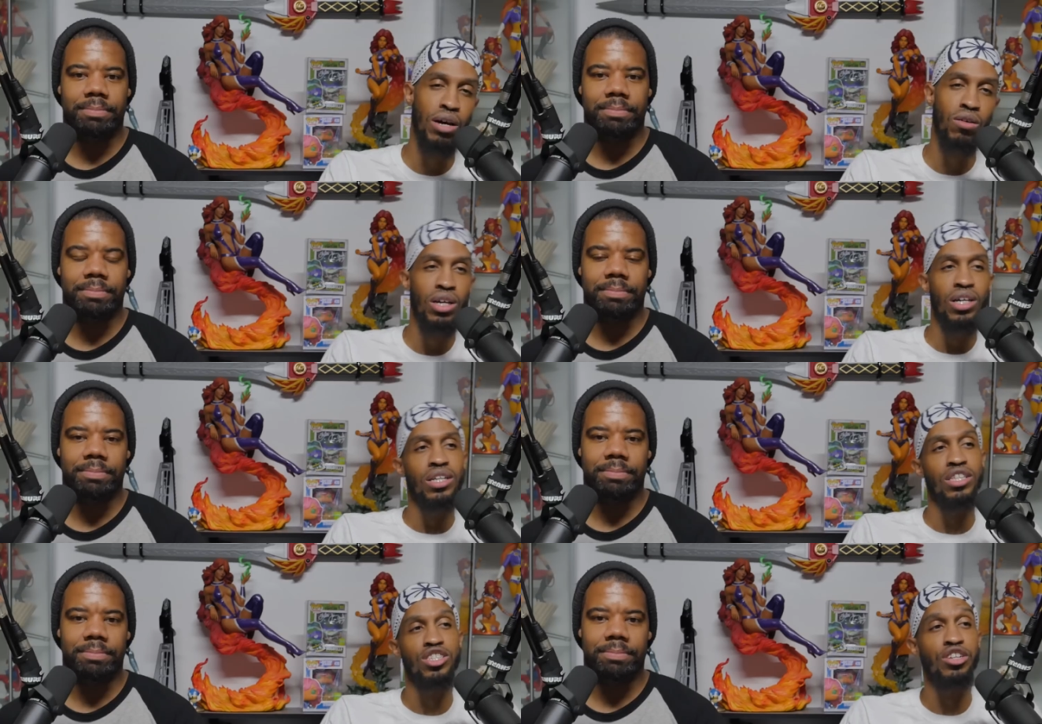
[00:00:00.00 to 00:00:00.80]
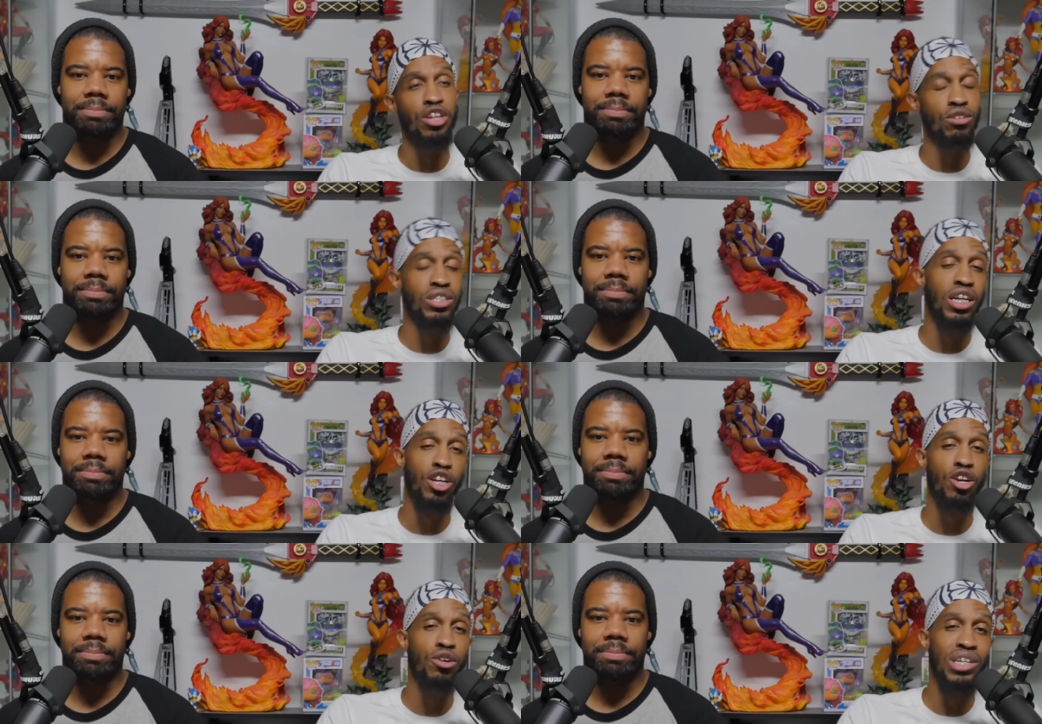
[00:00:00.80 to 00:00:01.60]
Speaker 1: about the scenarios that
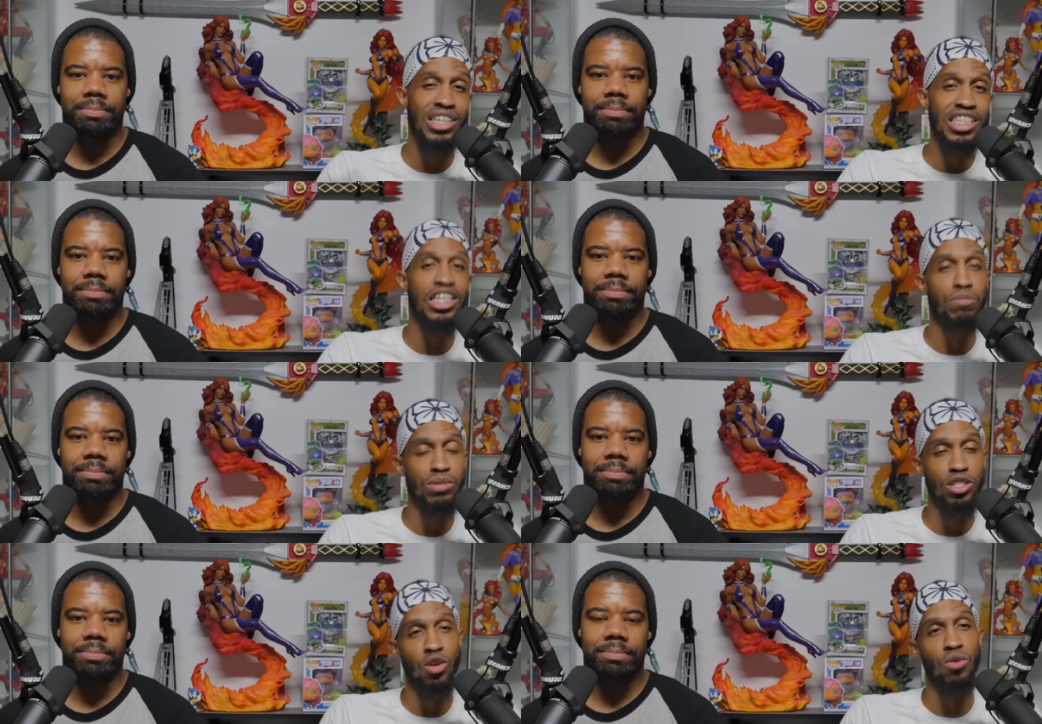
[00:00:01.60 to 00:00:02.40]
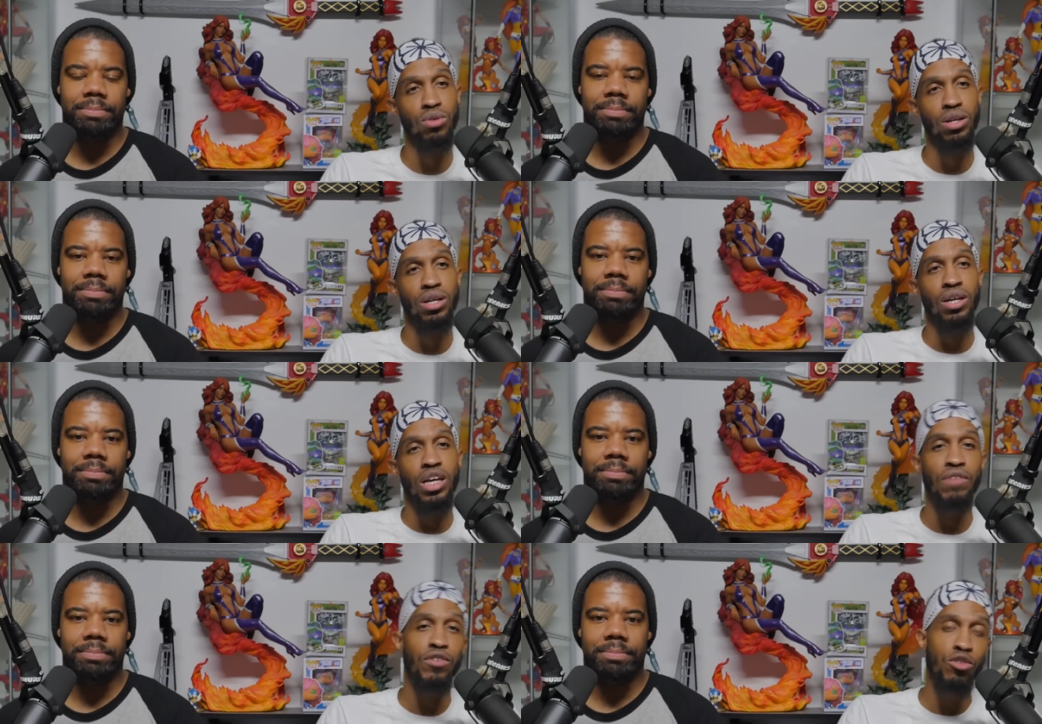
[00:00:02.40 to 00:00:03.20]
occurred in this episode.
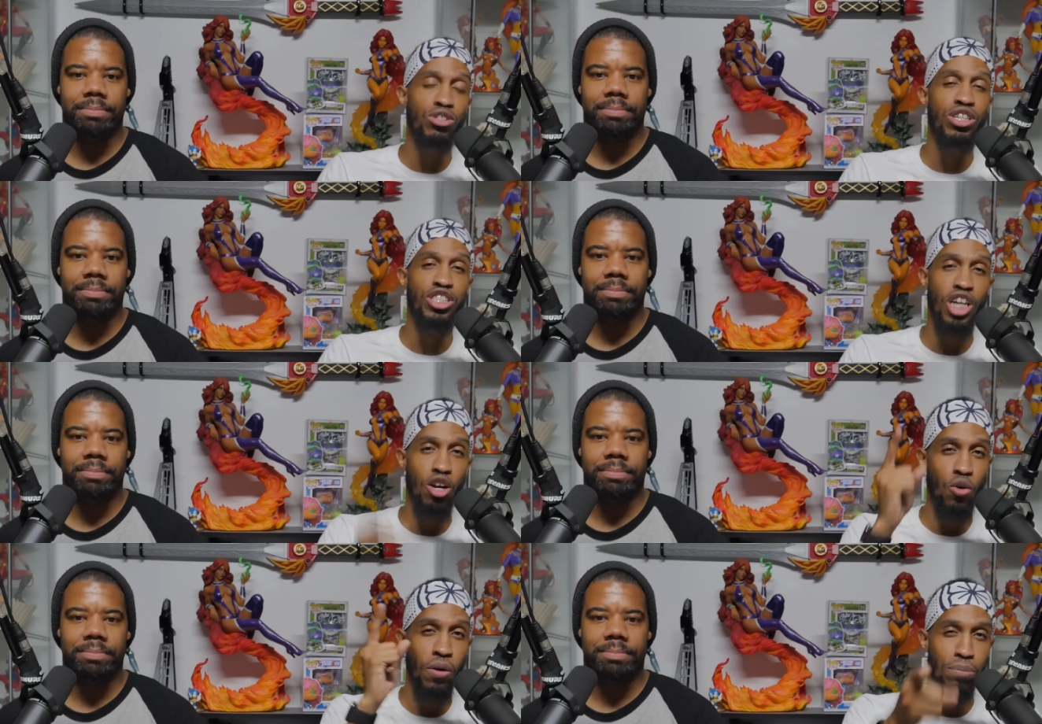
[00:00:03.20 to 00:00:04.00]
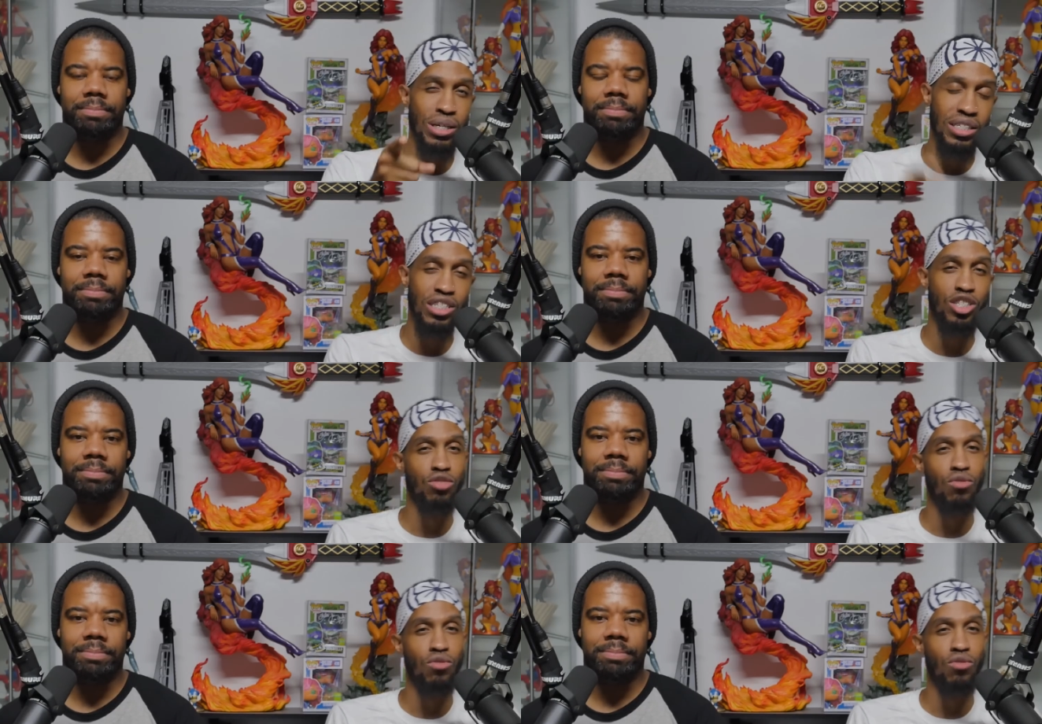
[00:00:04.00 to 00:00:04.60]
If you're new to the channel, go ahead and press that